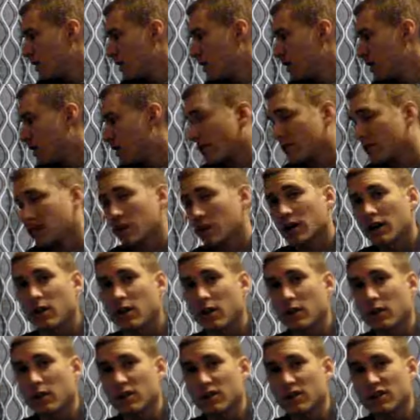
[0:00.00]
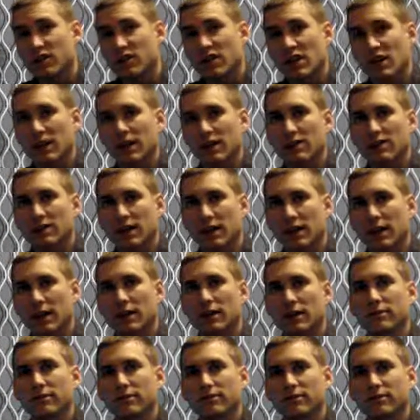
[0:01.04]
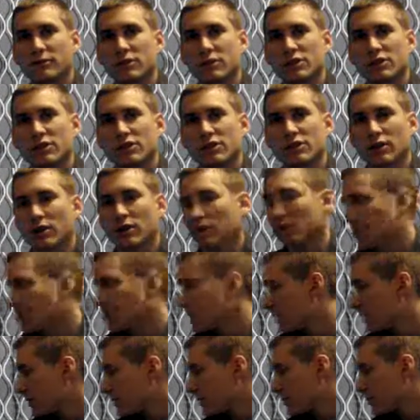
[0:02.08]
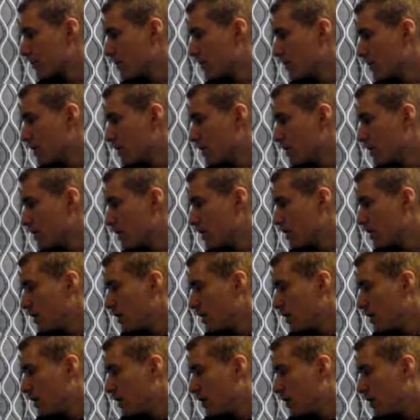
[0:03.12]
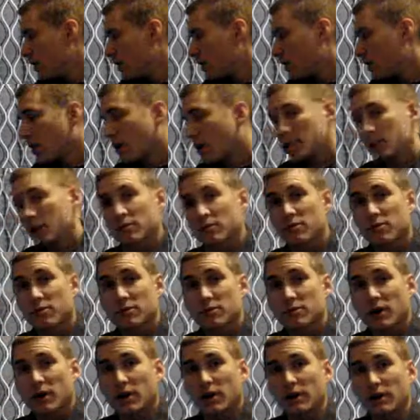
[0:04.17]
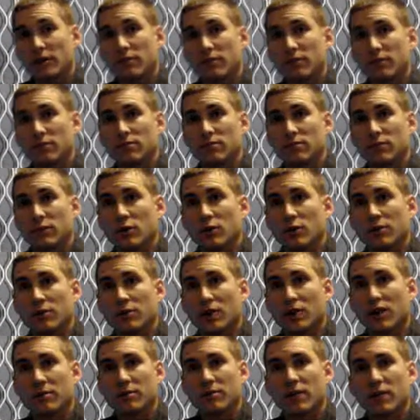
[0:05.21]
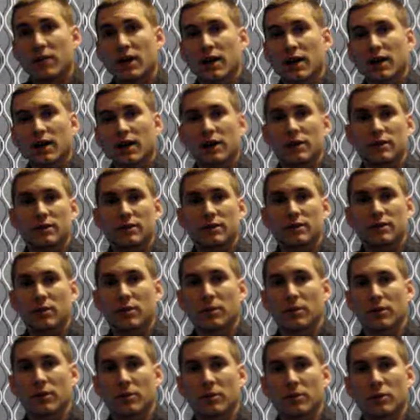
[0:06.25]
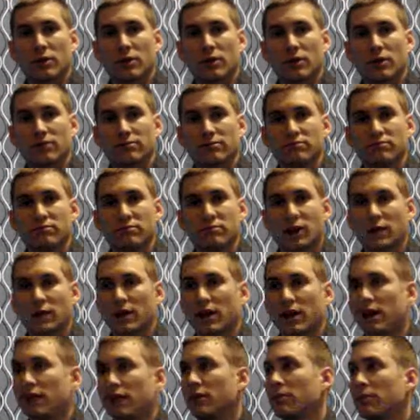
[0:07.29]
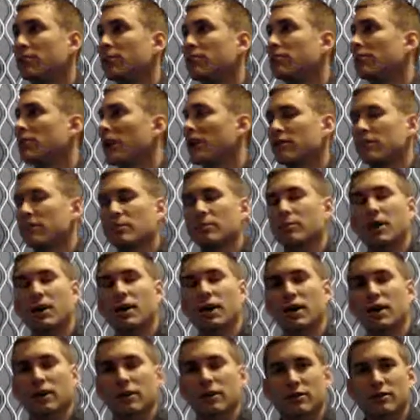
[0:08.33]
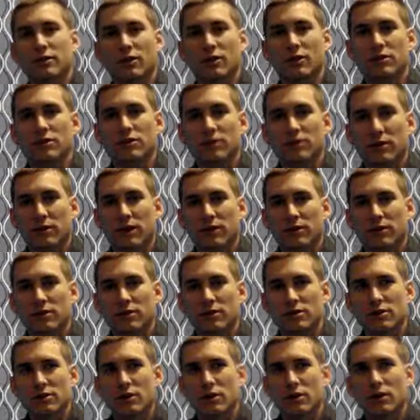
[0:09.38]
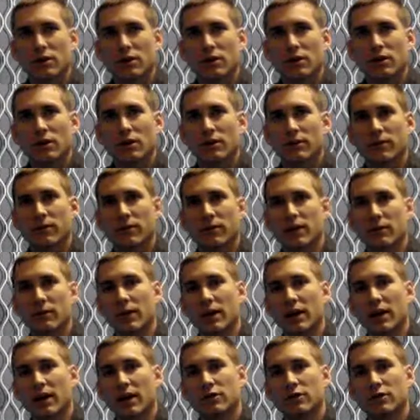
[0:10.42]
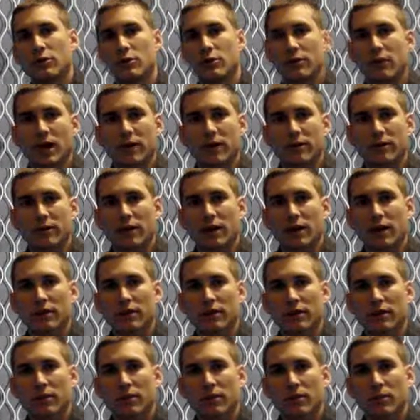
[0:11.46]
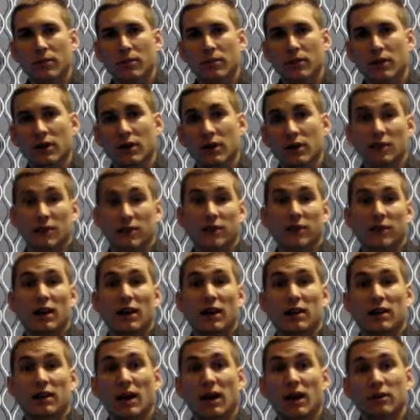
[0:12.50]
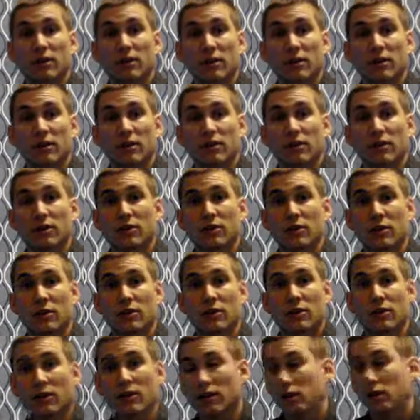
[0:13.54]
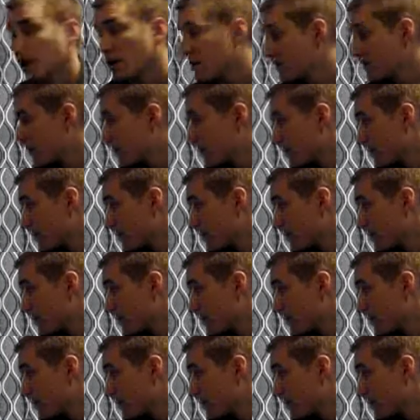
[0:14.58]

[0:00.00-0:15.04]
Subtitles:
So it's a lot harder to change that, which is good and bad. No audience response. You drive by a billboard, okay, you passed it by, there's no response. There's no feedback to the advertising company on if that advertisement is working or not.